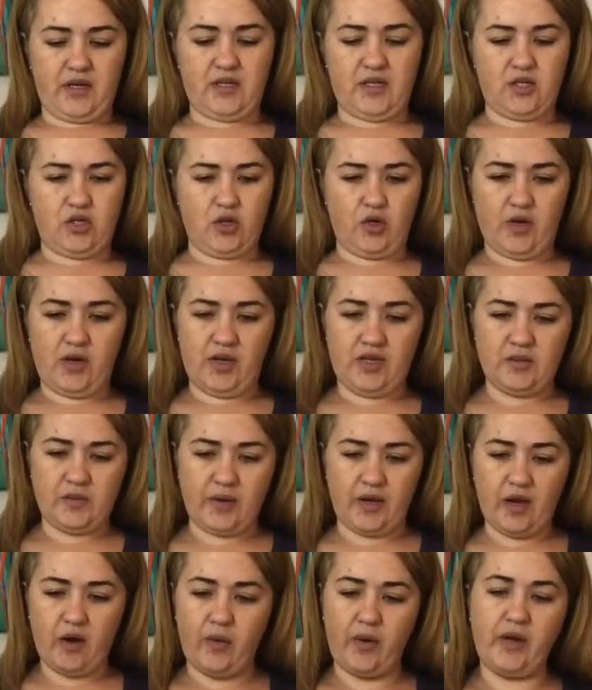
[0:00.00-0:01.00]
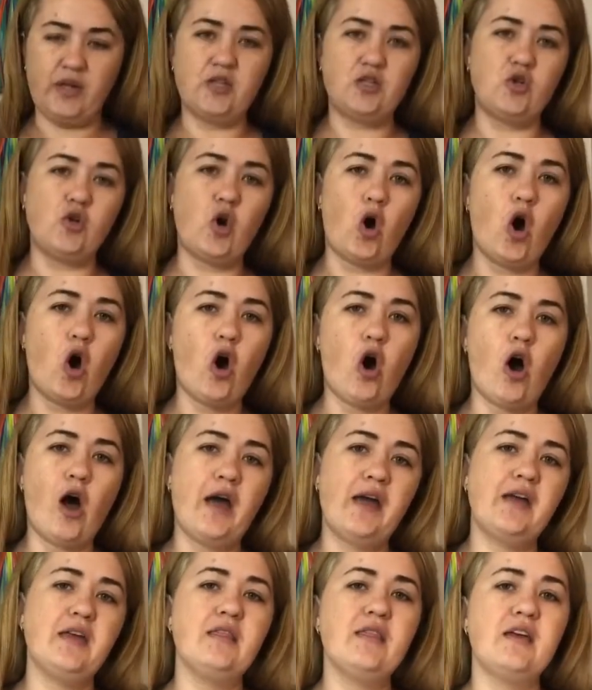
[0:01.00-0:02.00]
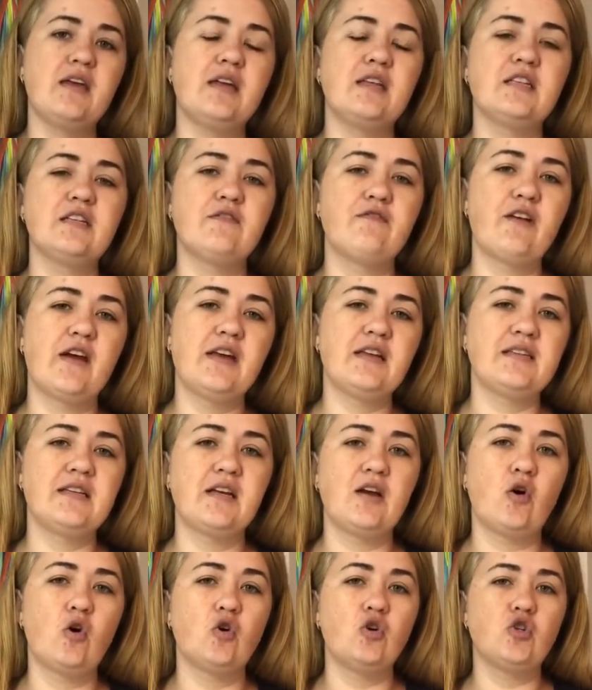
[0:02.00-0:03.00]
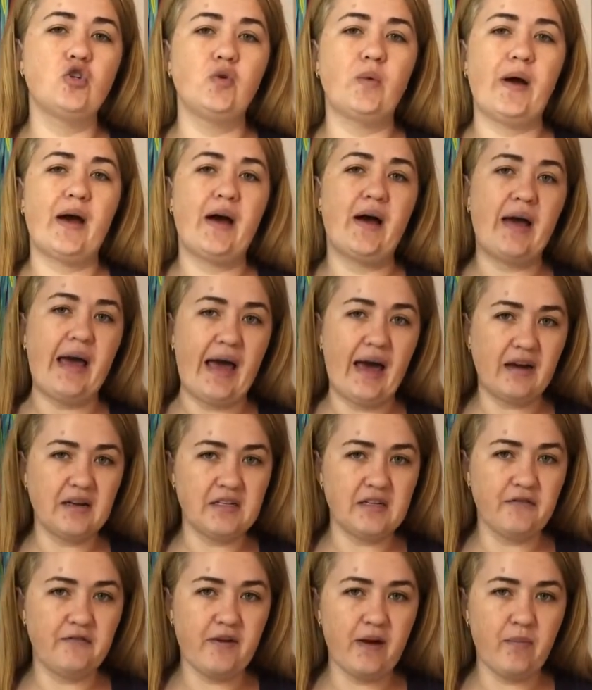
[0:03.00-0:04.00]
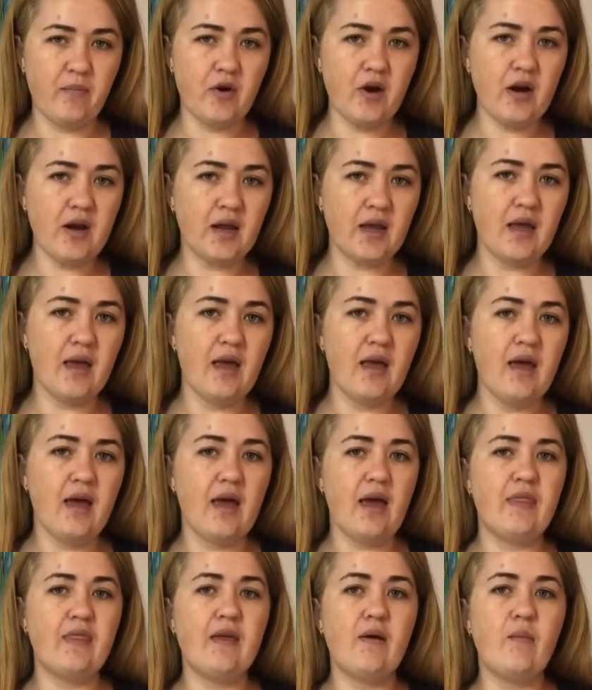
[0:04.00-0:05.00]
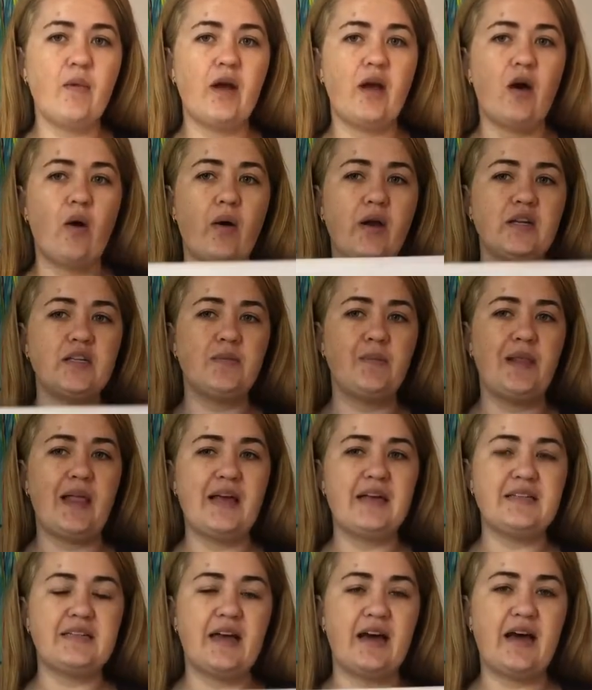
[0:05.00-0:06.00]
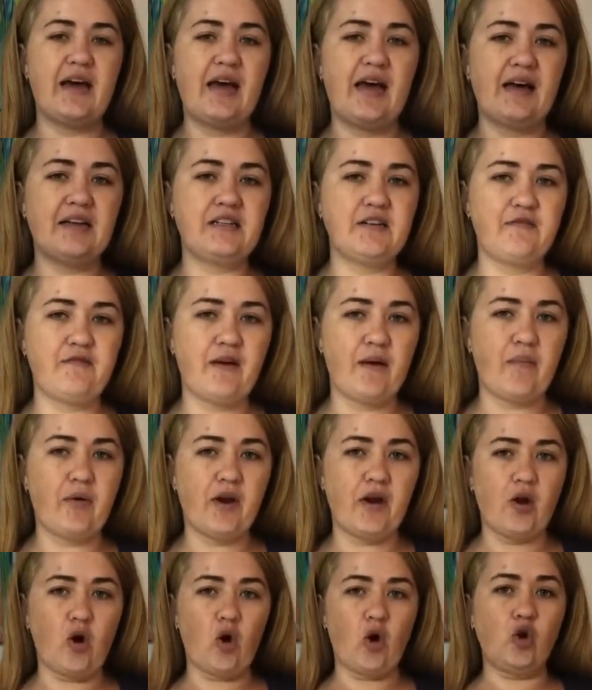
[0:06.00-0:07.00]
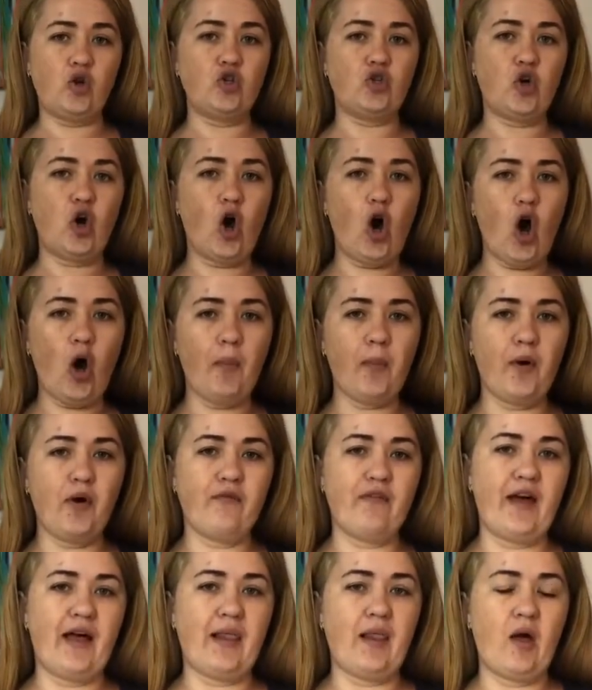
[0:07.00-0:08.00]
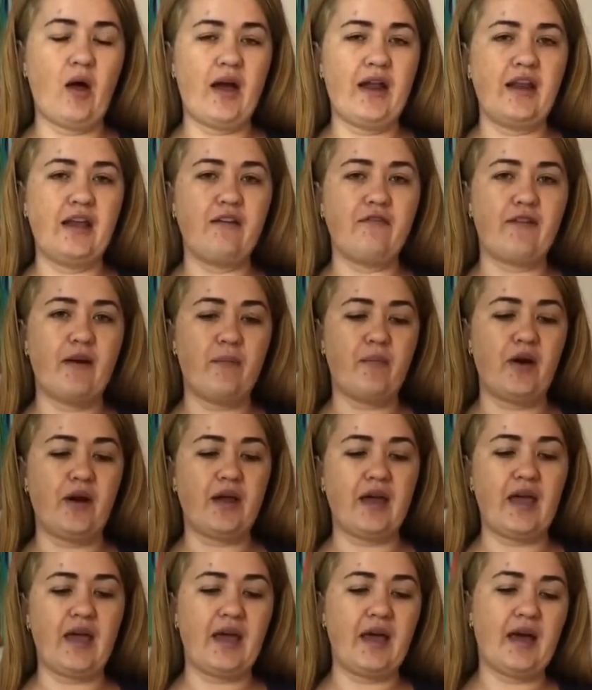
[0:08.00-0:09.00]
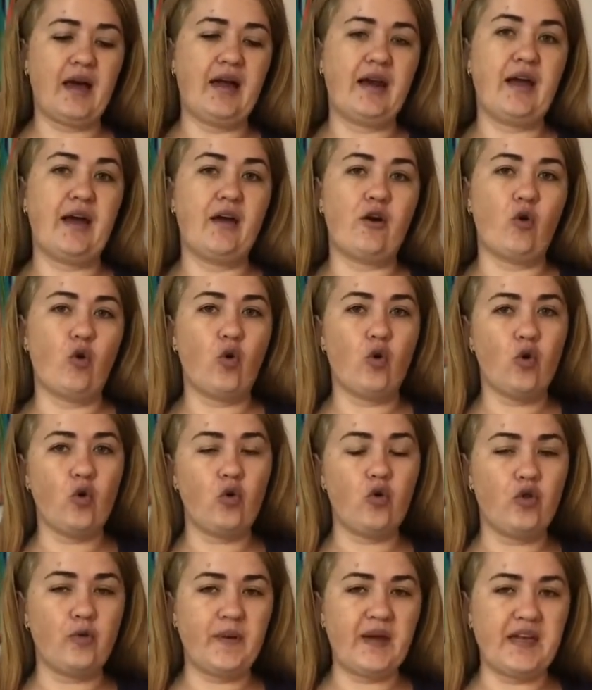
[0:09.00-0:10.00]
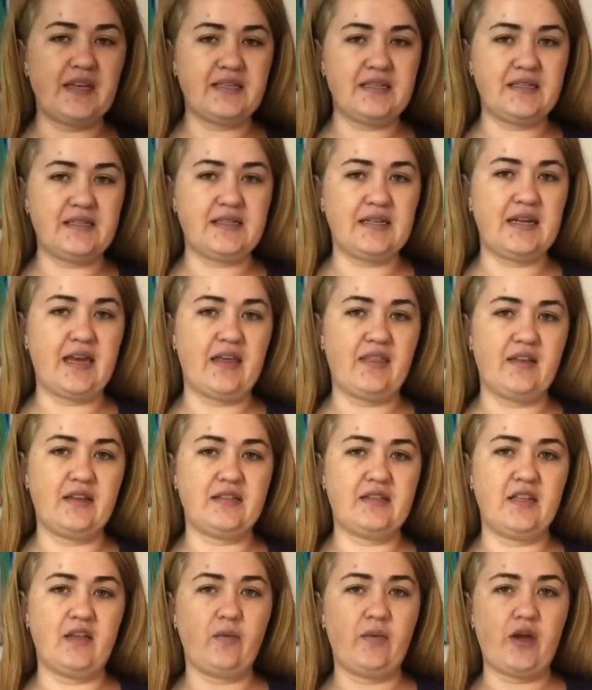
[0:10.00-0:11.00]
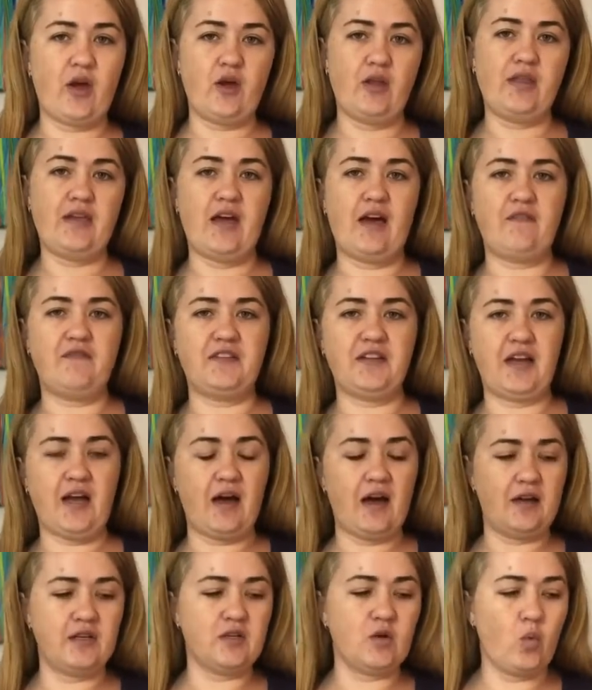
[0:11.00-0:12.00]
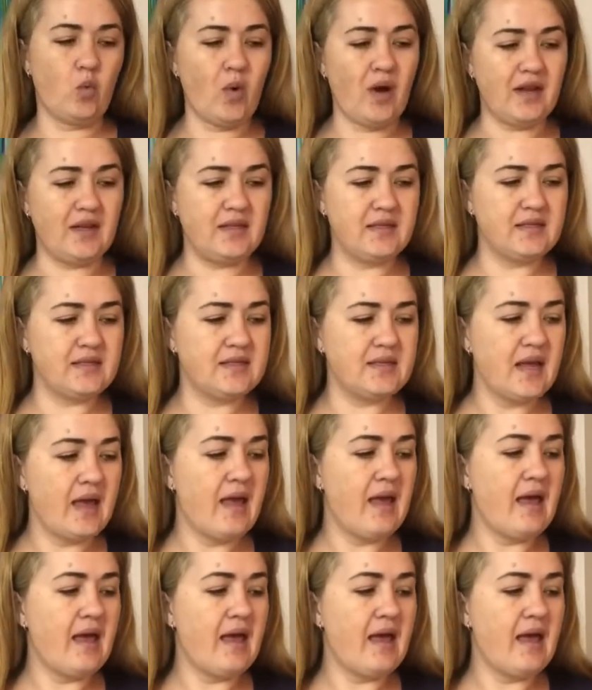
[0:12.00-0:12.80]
to do is we're going to iron the interfacing onto our outer fabric, and then we're going to place our outer fabric on top of our lining fabric and cut out all the pieces together so that we only have to cut once.